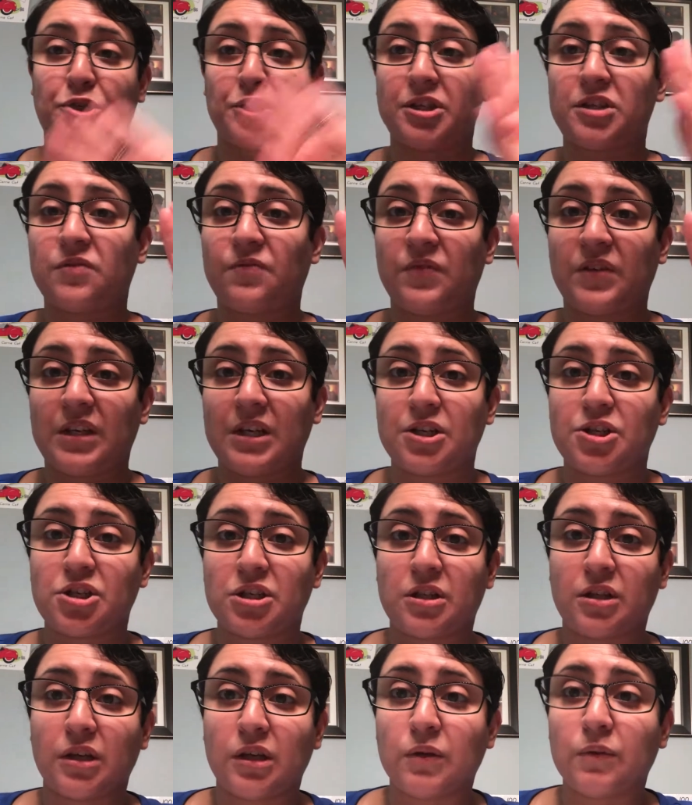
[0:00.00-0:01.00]
just
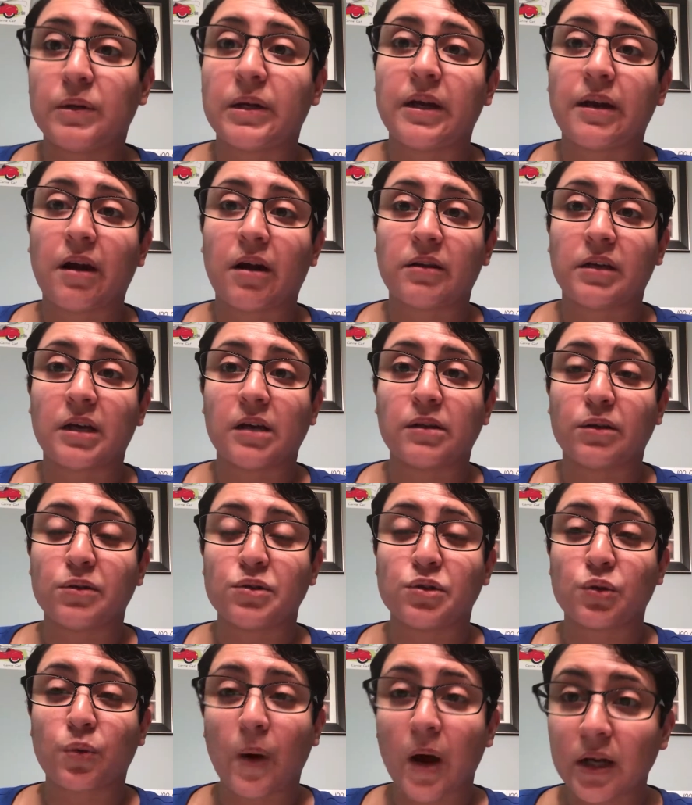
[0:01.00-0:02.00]
finished the unit on yellow
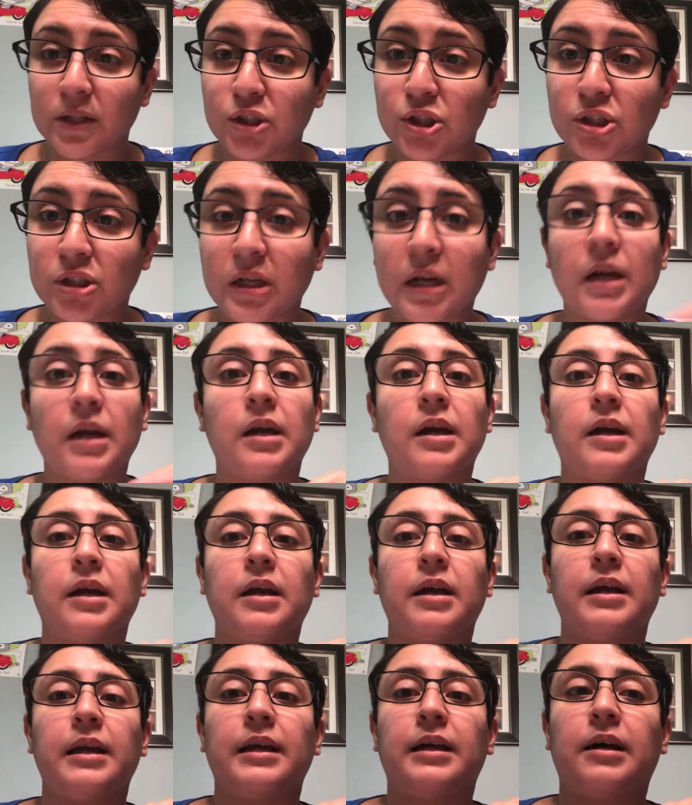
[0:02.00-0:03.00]
squash.
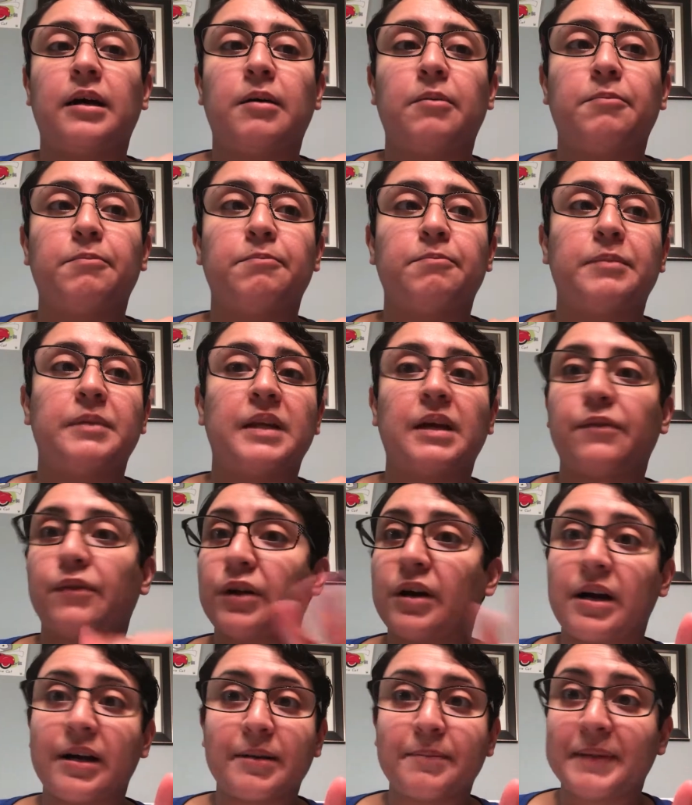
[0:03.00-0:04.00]

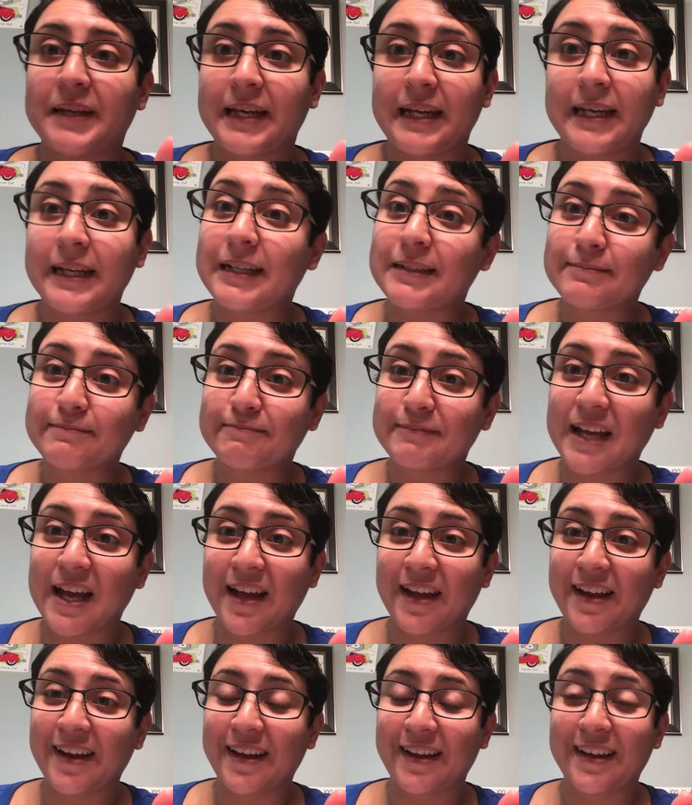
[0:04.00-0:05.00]
Never got him to eat it
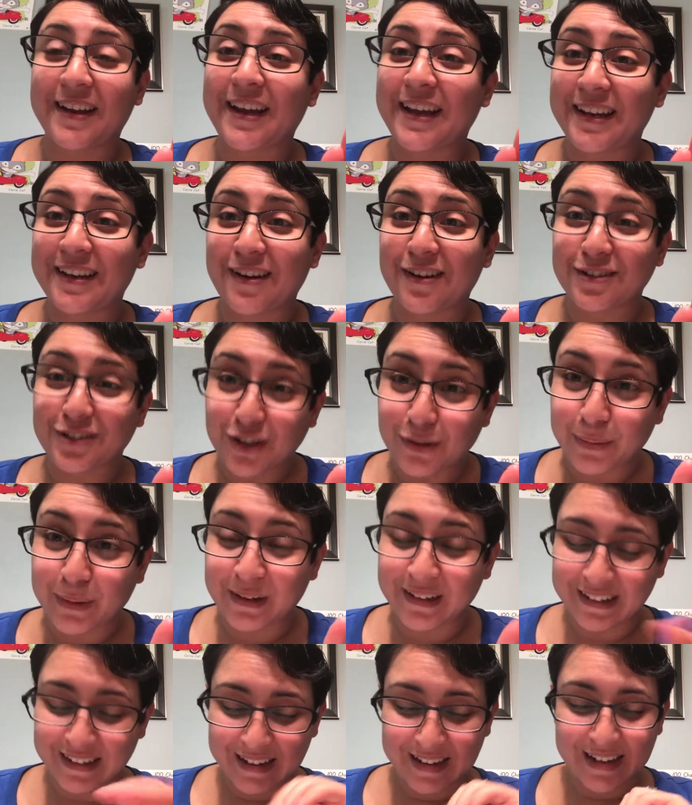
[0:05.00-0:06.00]
in
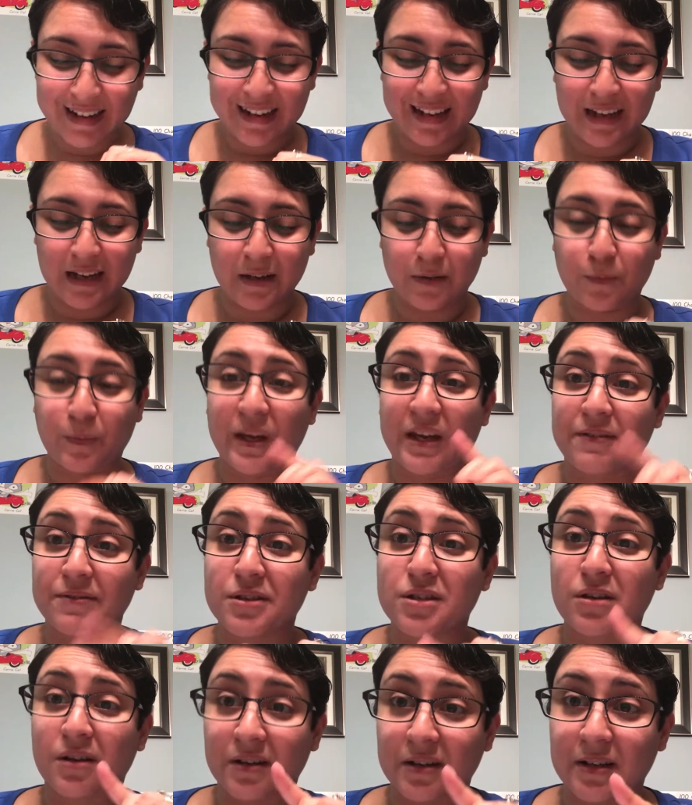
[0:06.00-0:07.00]
October, and we have
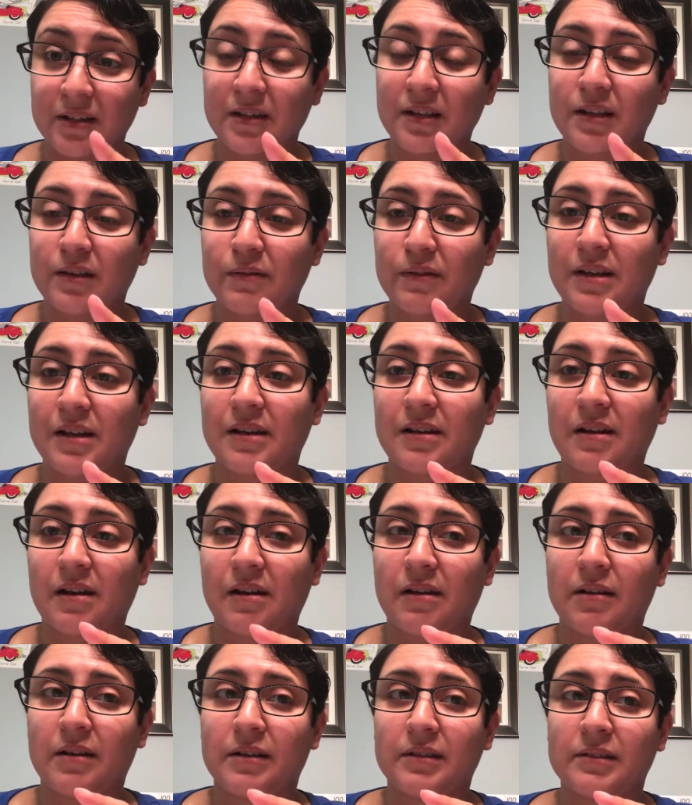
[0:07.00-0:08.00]
started the unit
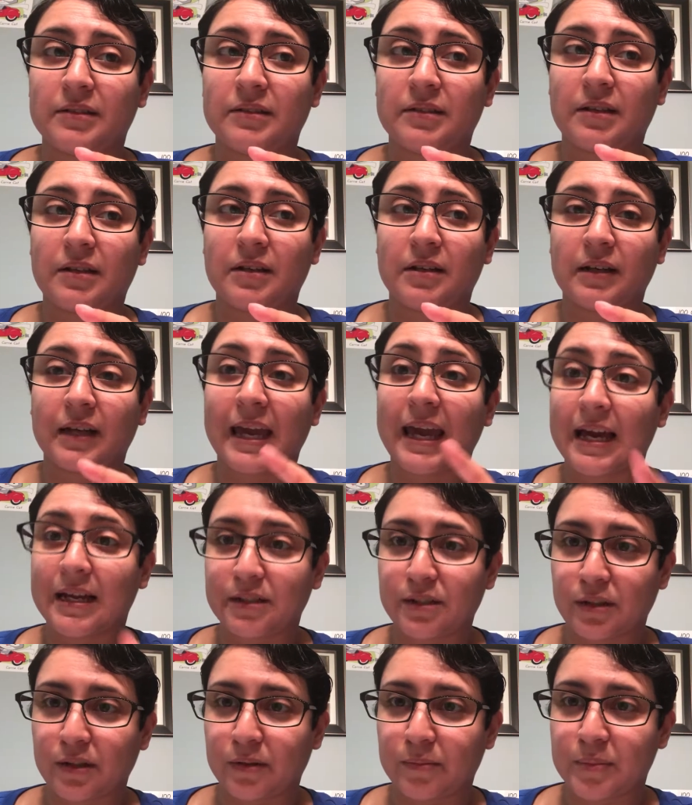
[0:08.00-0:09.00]
on
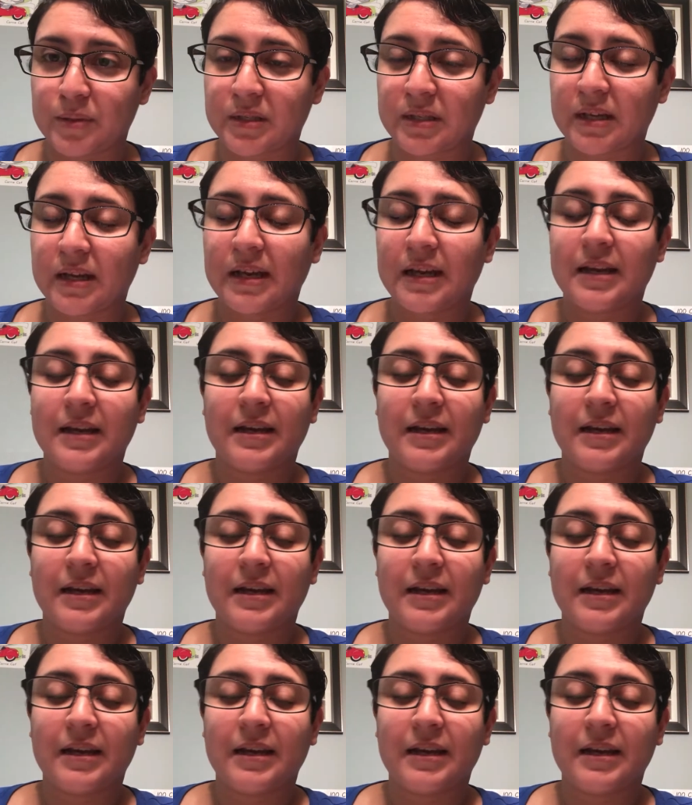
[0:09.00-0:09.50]
cantaloupes.